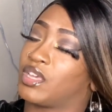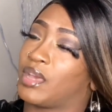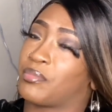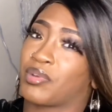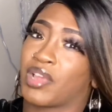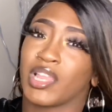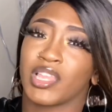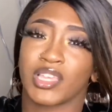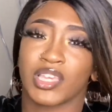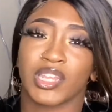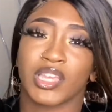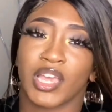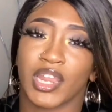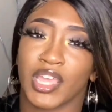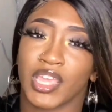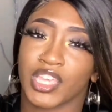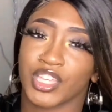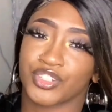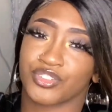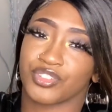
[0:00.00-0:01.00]
I probably could have got
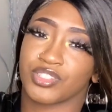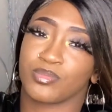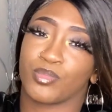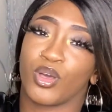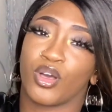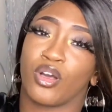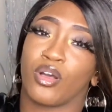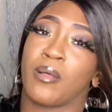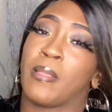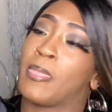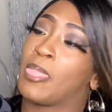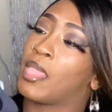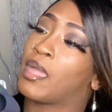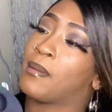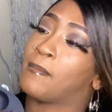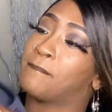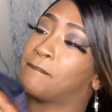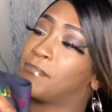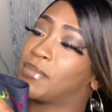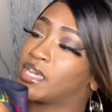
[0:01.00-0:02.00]
an extra small,
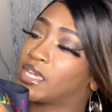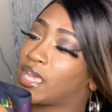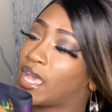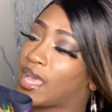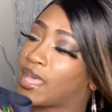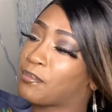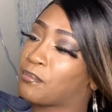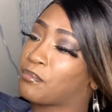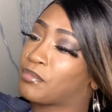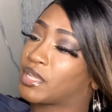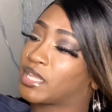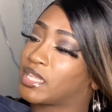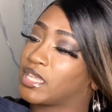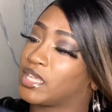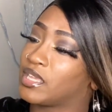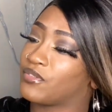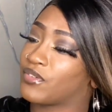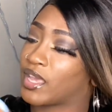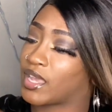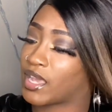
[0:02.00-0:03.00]
but I
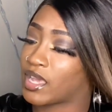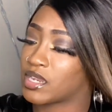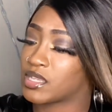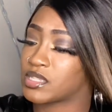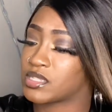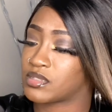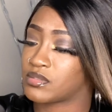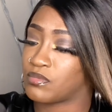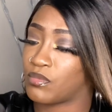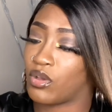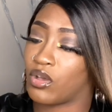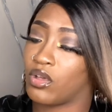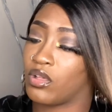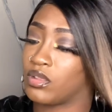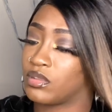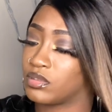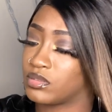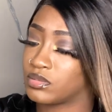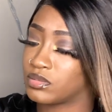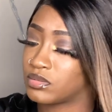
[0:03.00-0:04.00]
believe I got a
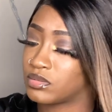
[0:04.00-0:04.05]
small.